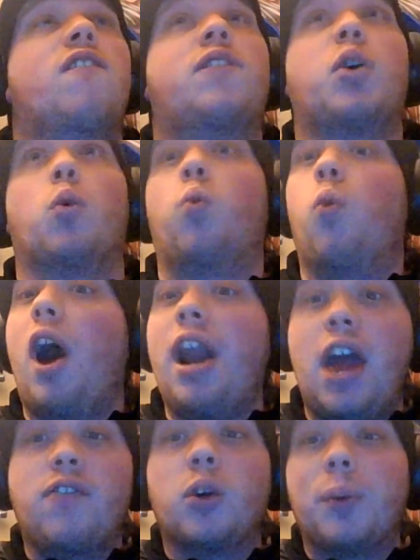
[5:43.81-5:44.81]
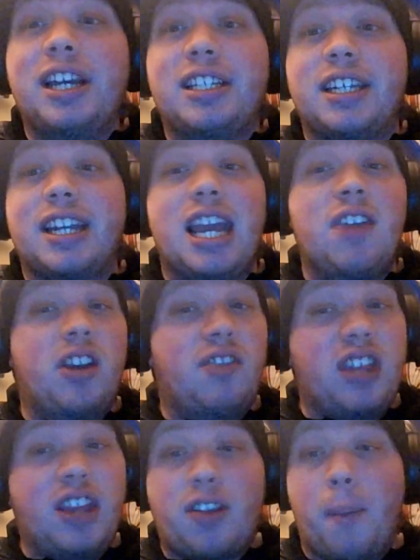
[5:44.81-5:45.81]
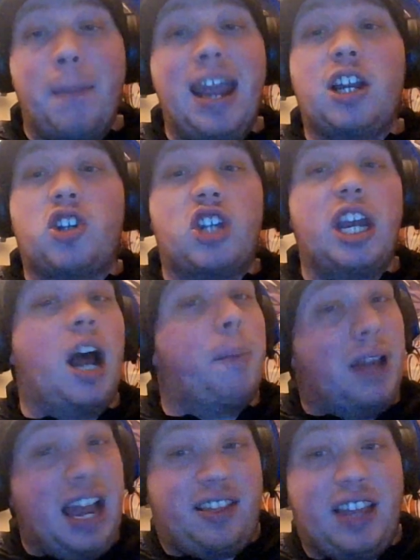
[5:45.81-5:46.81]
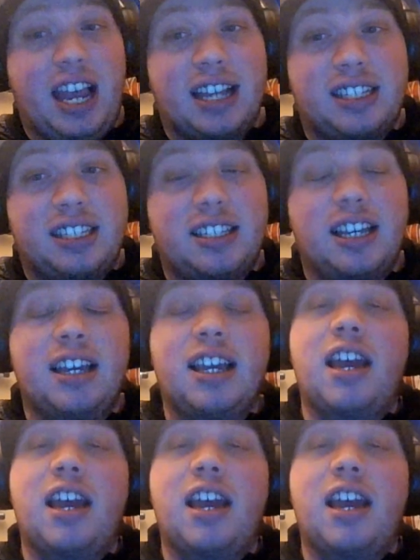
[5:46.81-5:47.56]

For whatever reason, even if they have to make shit up like this,